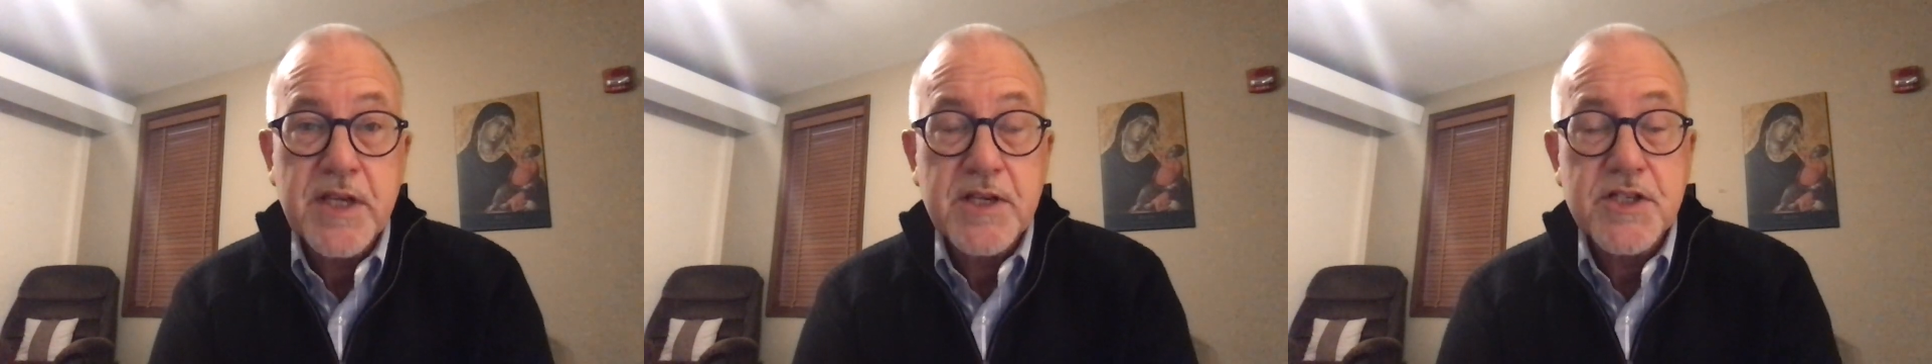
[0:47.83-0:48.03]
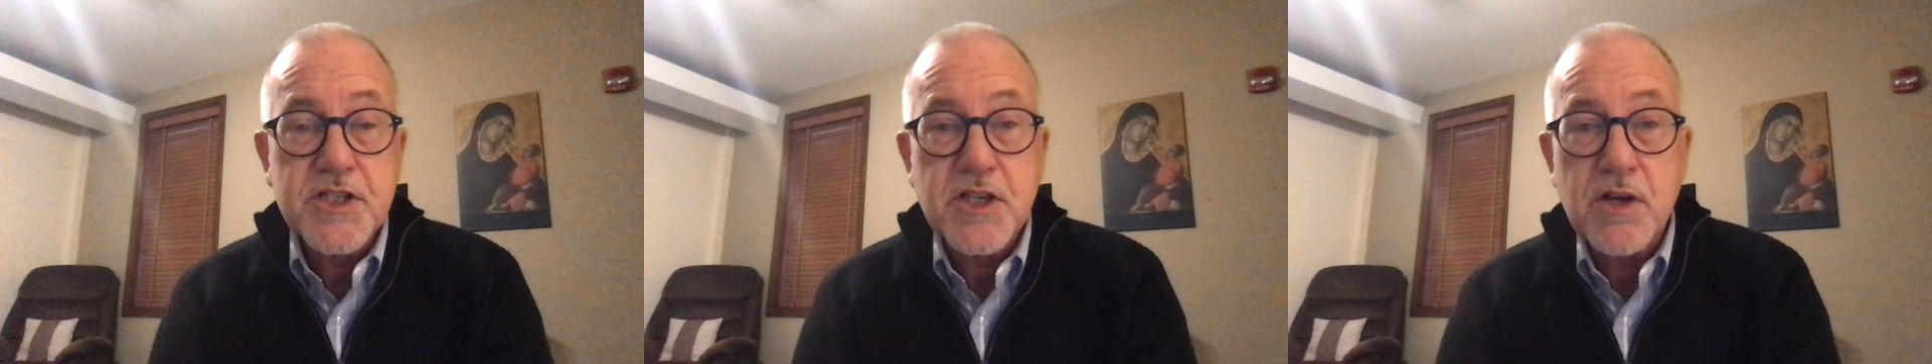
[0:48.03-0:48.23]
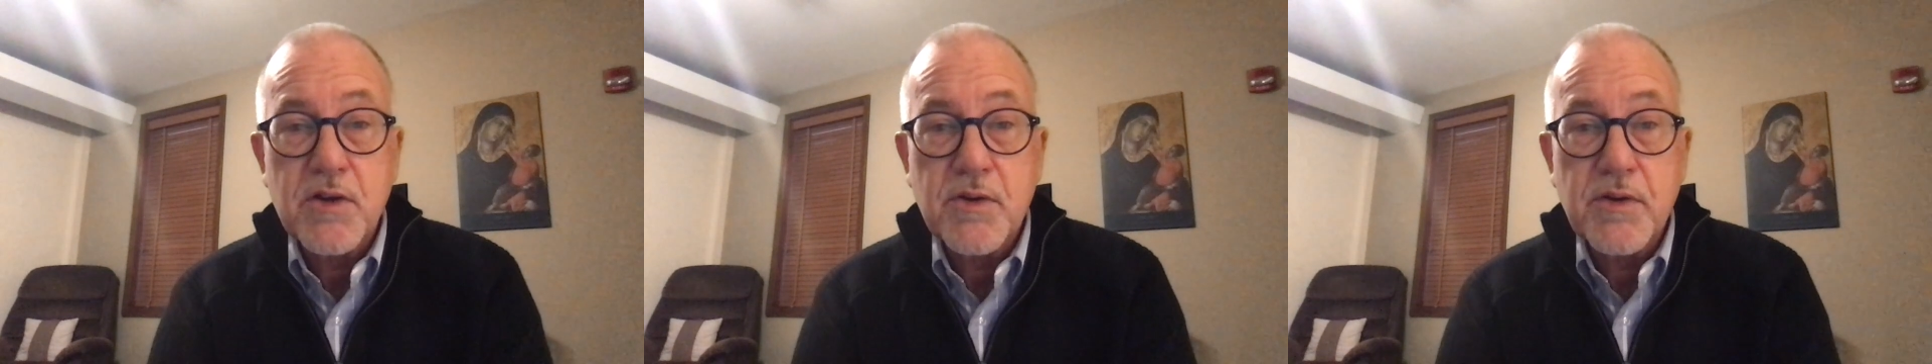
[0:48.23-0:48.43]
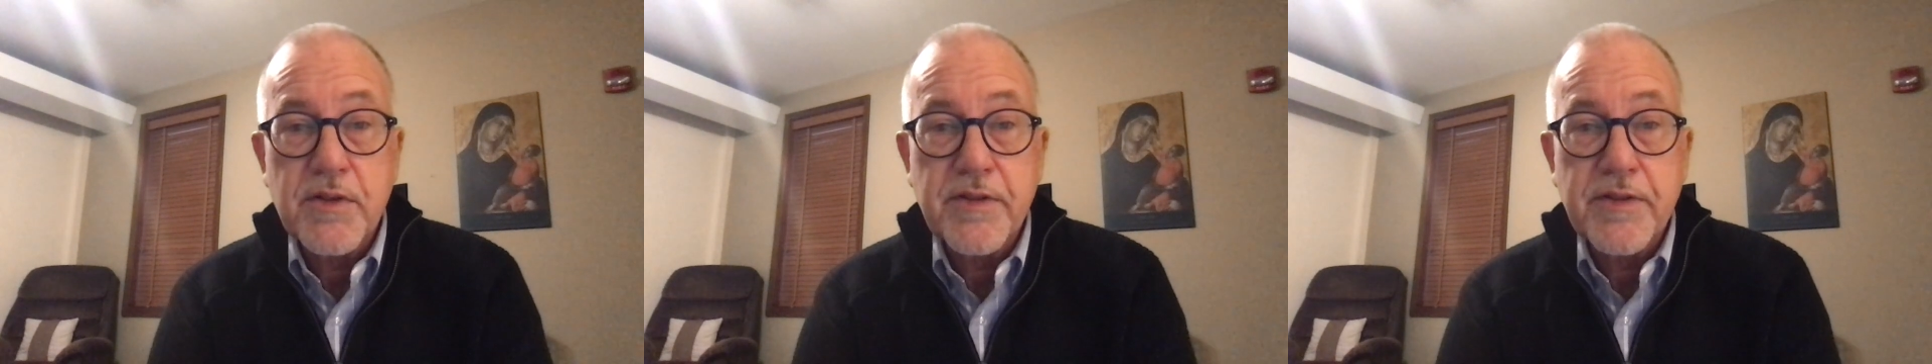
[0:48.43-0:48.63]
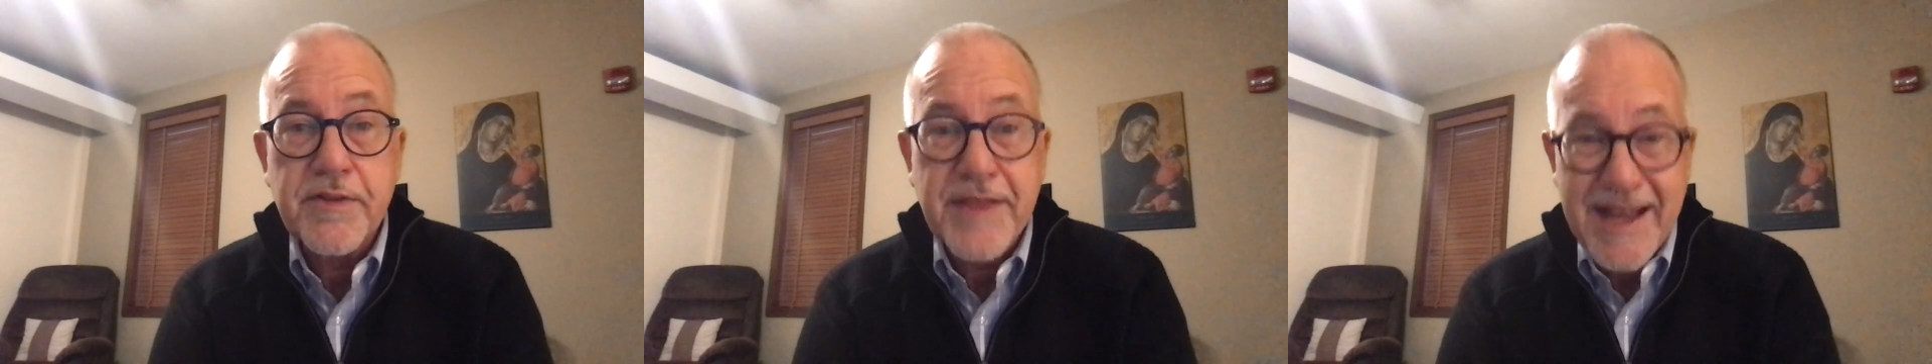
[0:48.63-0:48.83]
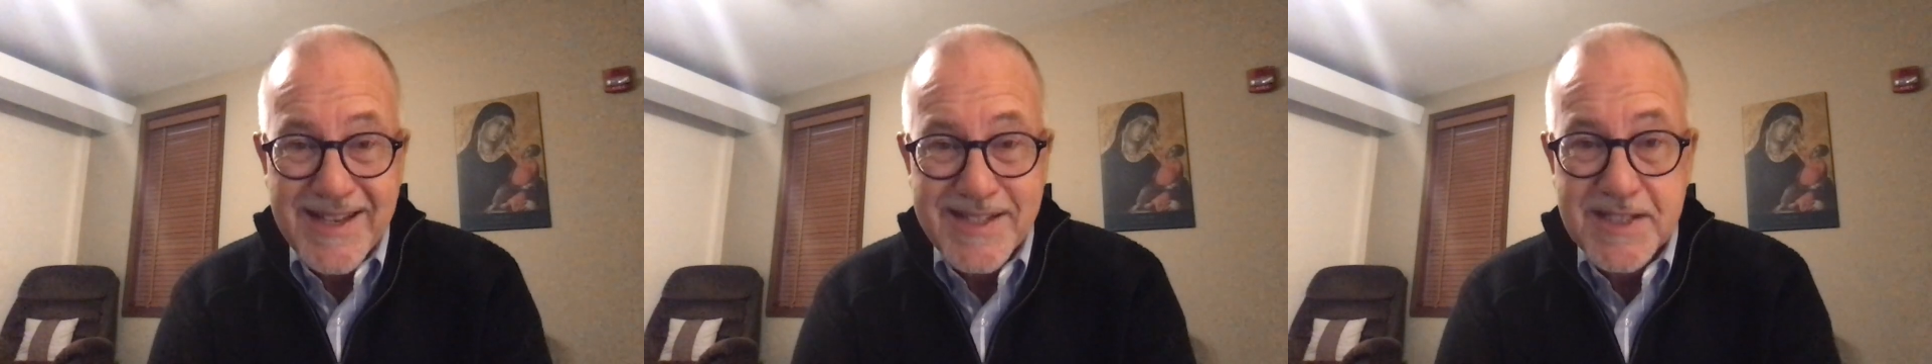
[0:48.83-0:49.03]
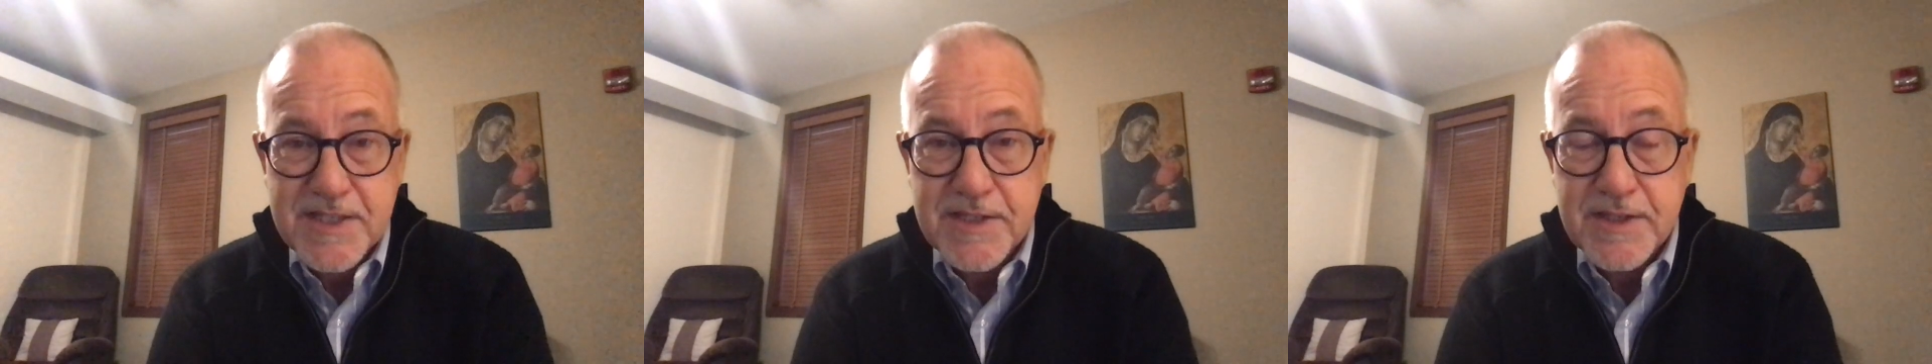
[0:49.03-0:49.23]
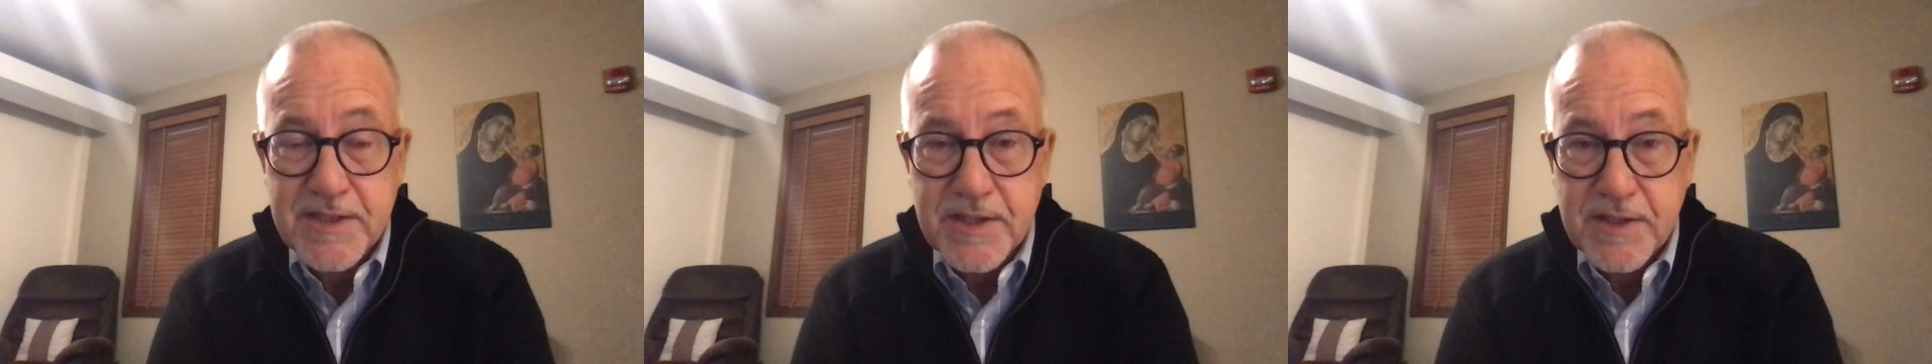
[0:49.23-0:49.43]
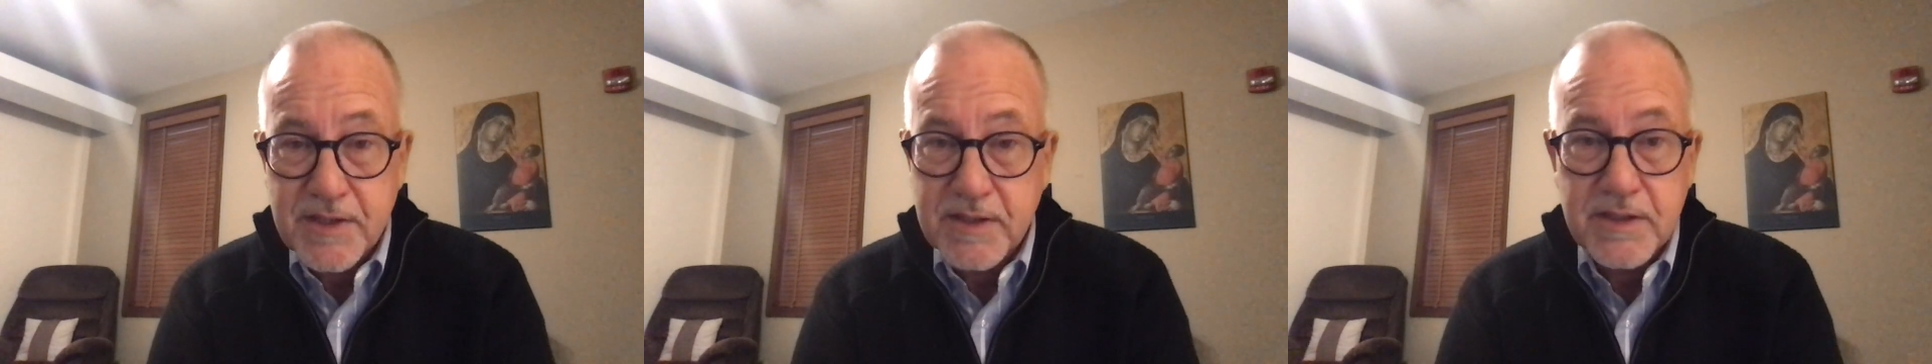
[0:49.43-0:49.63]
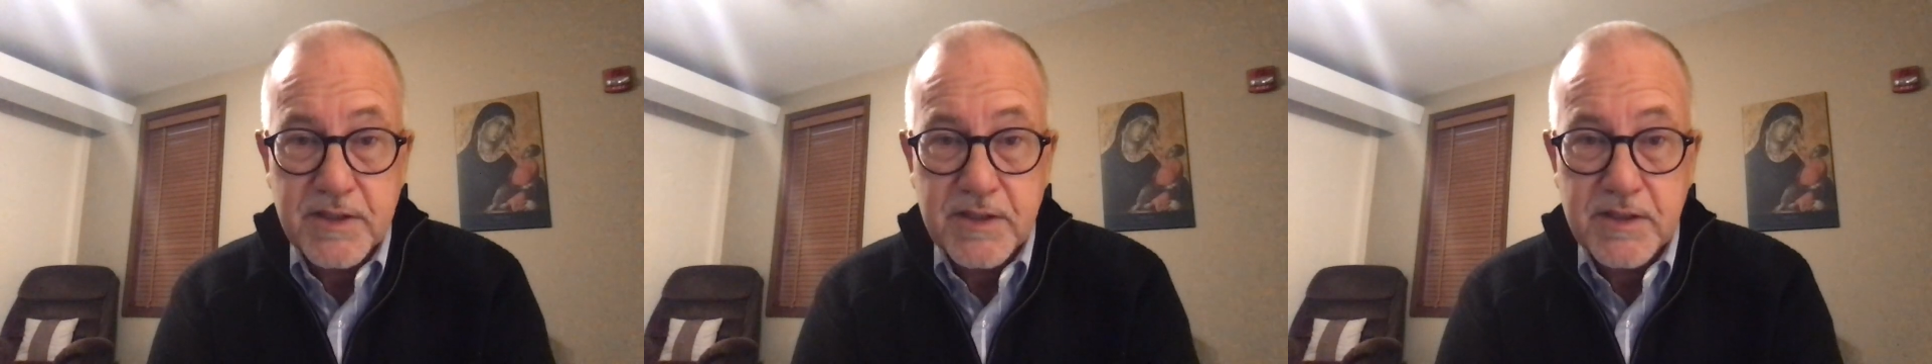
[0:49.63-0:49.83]
So that's
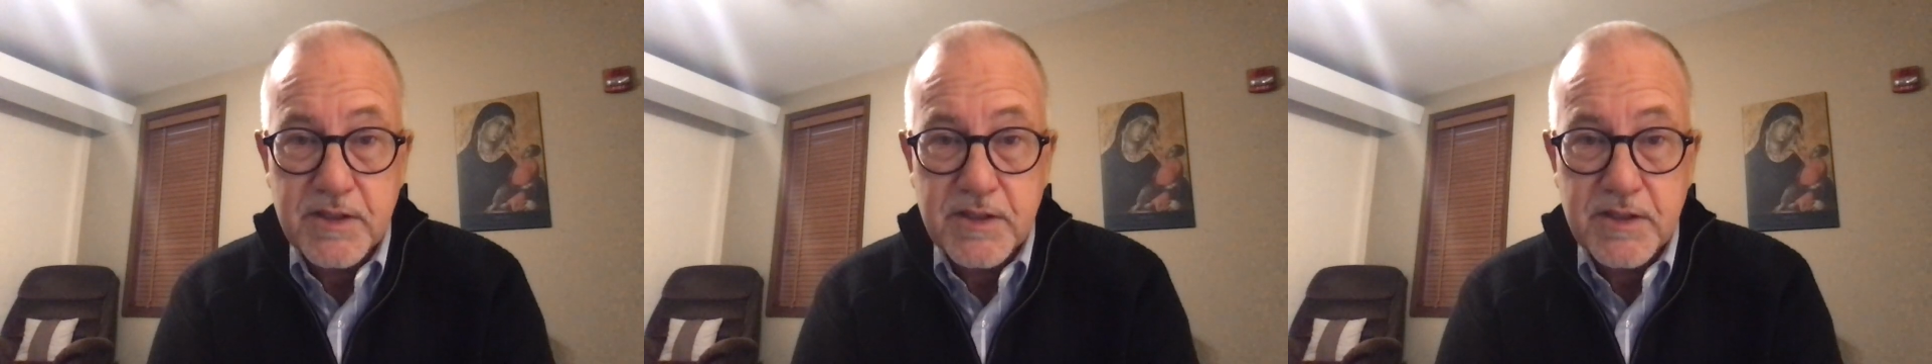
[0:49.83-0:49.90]
the